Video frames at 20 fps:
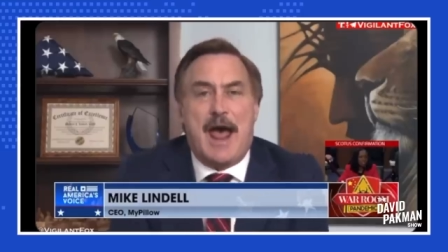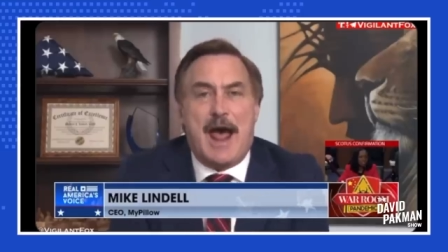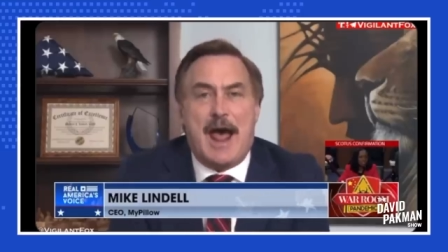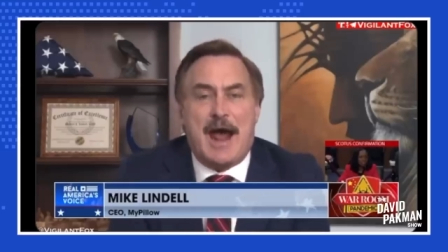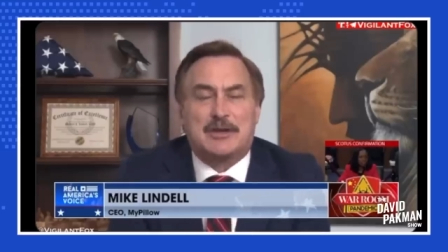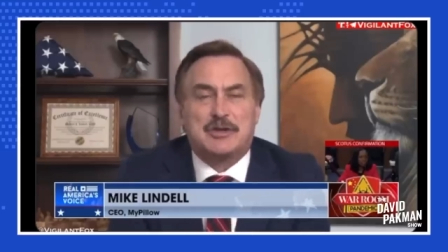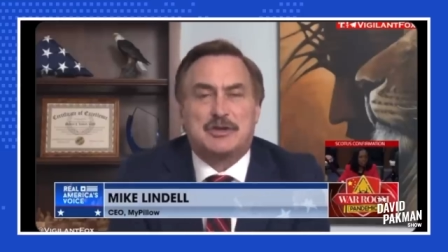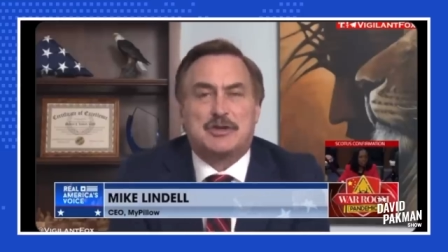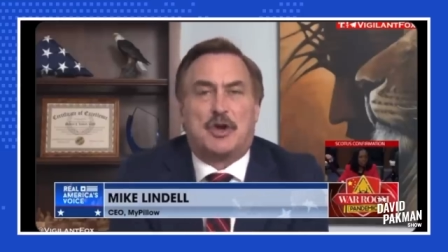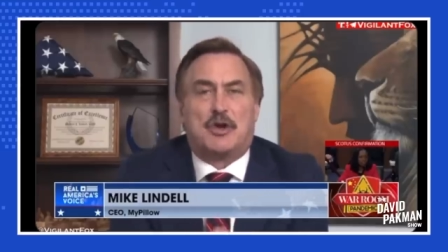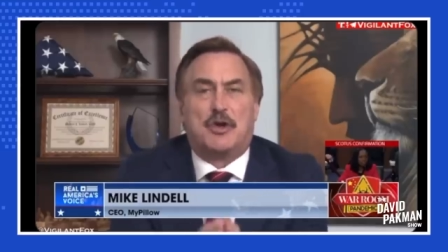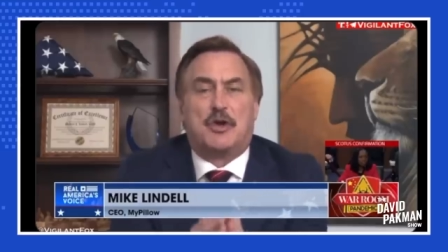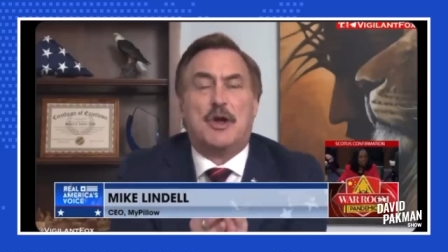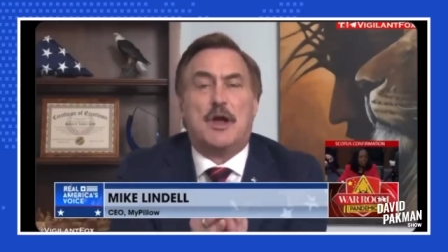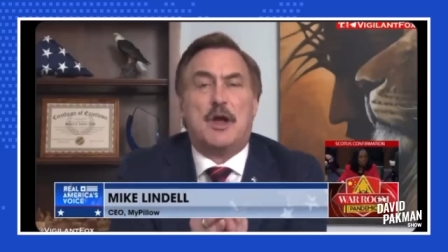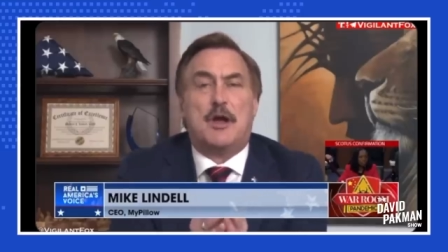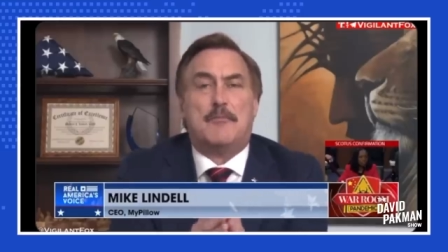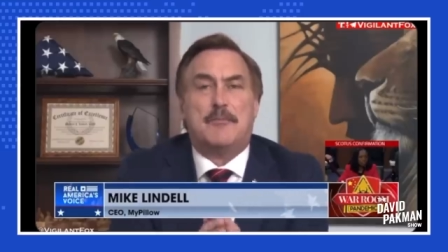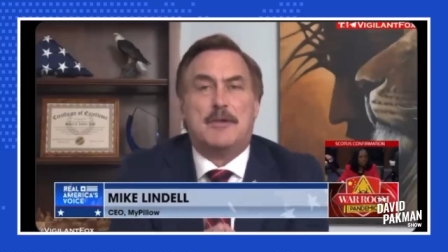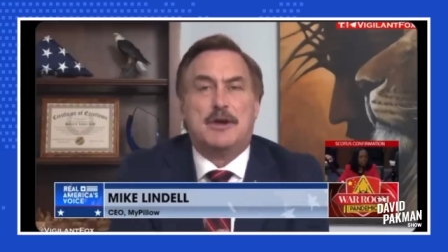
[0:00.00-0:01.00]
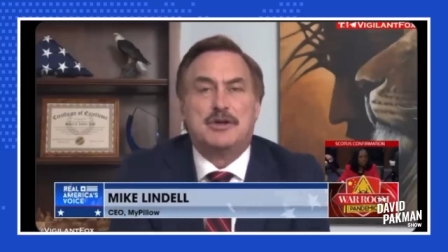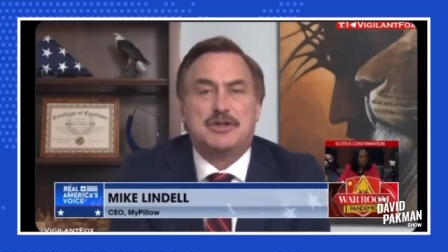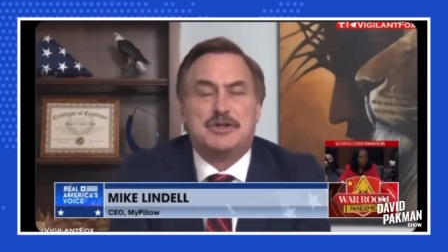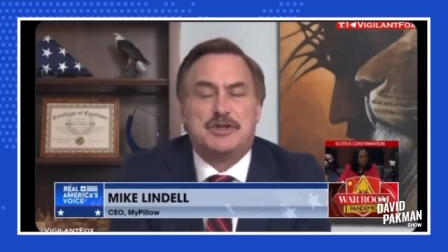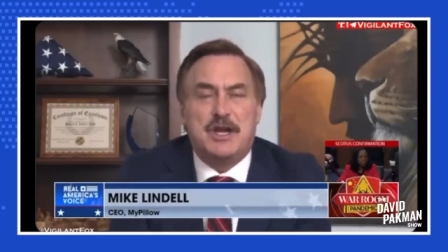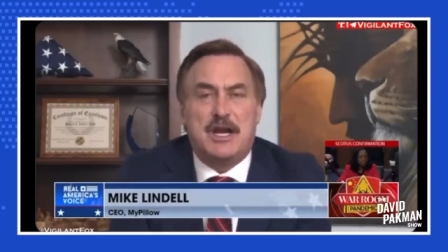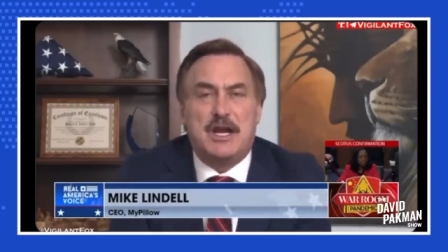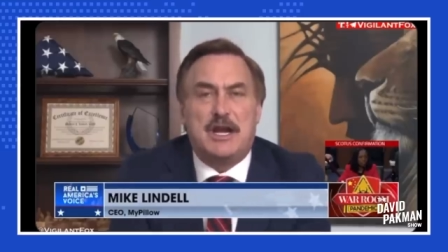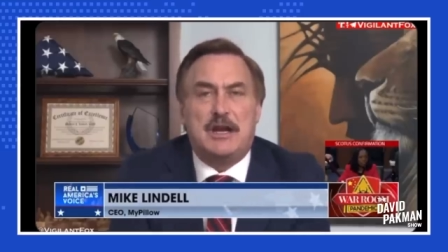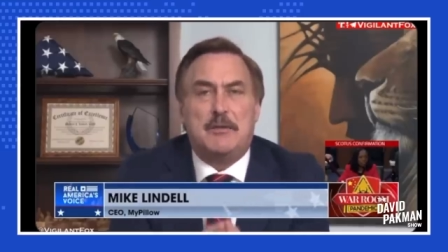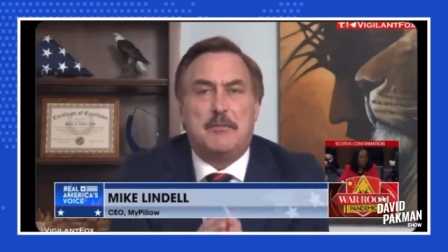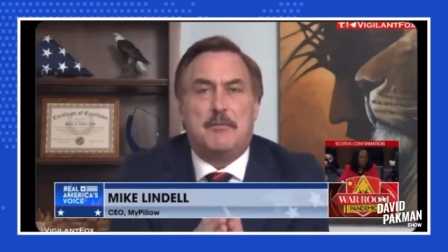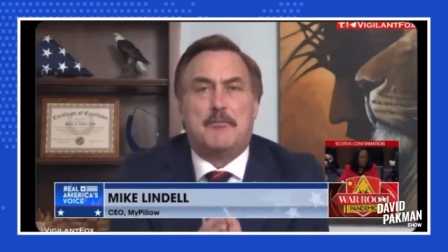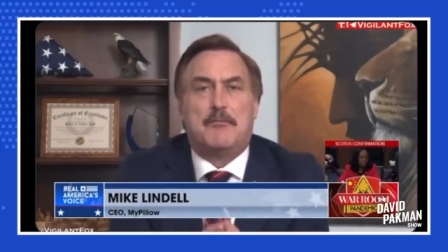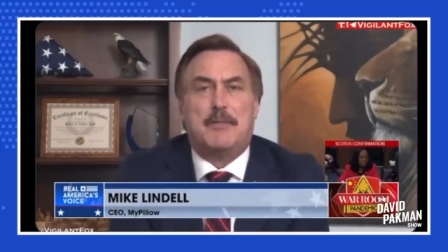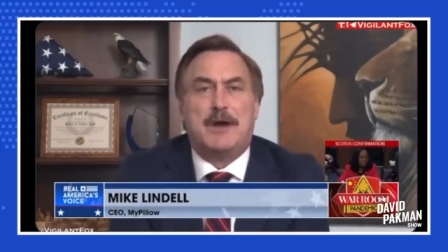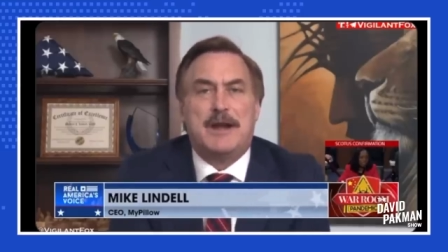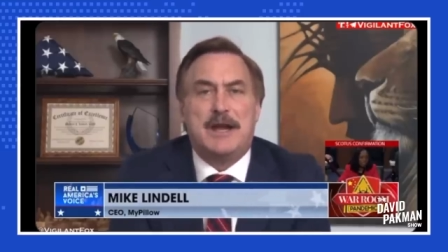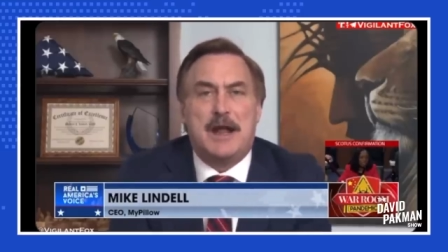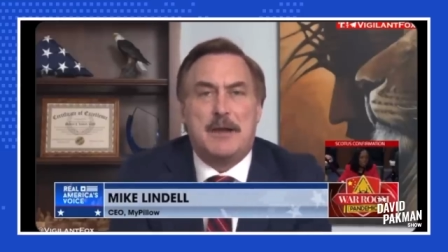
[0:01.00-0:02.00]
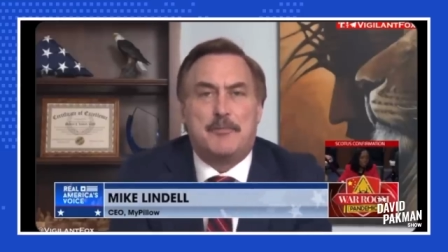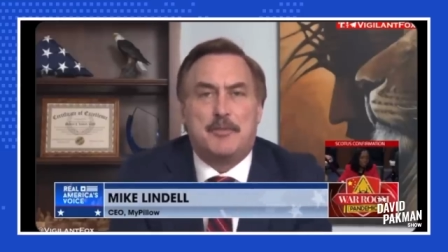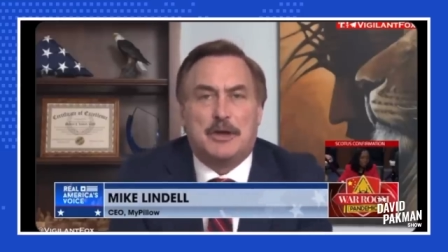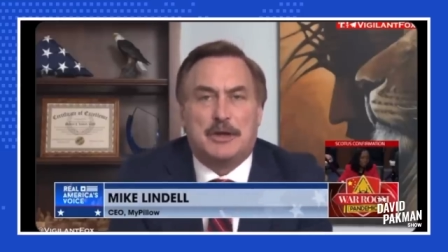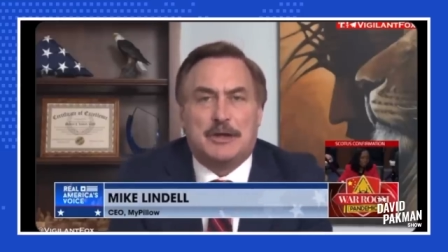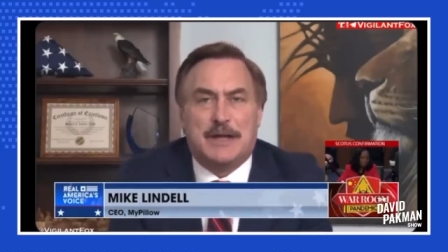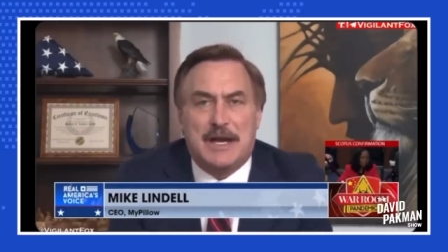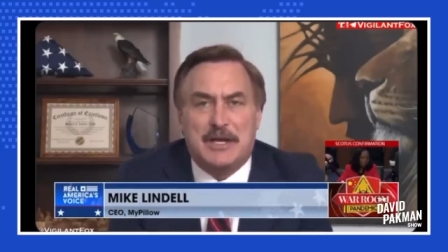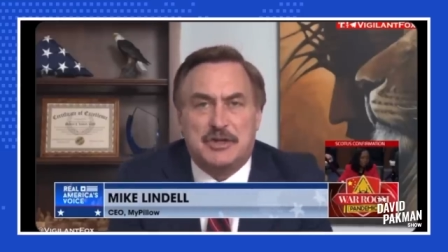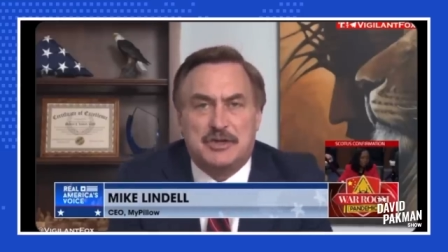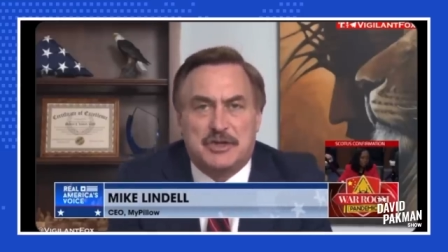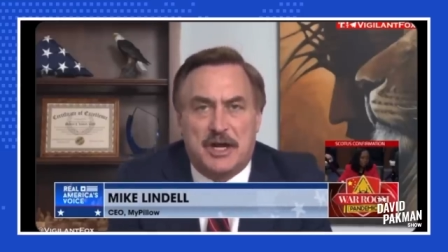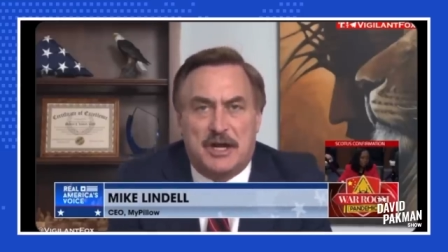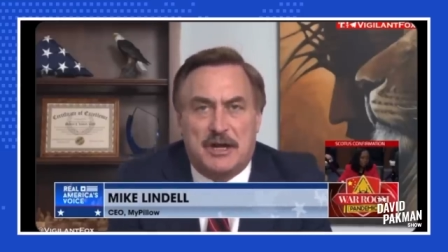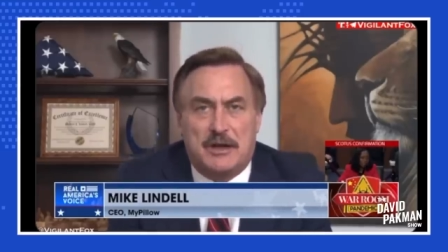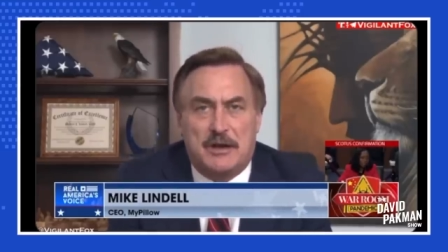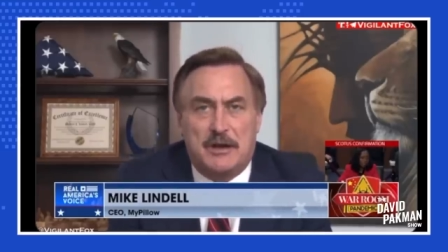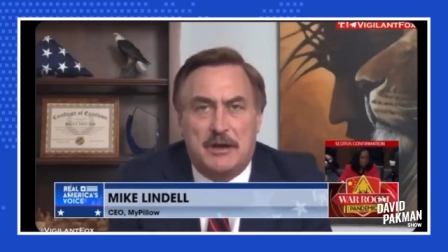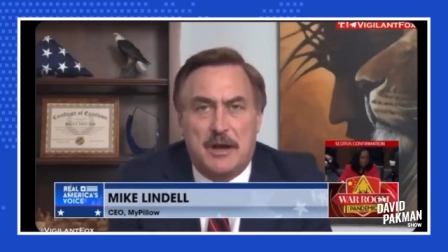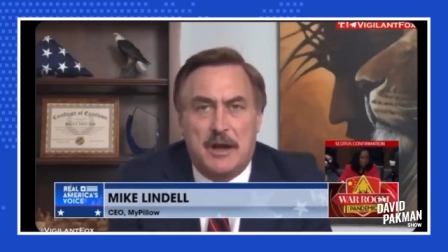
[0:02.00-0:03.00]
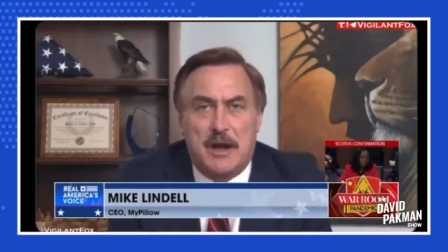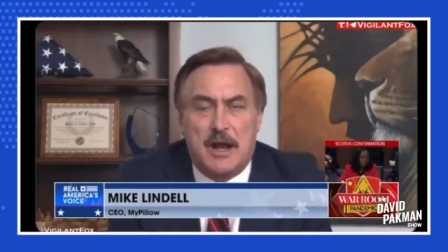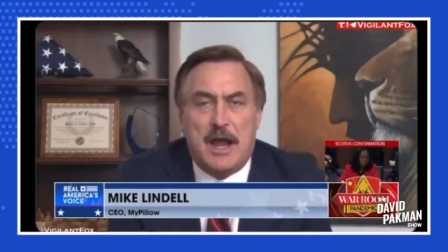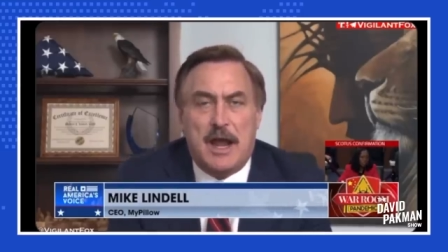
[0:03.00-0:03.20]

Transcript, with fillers: actual machine manipulation.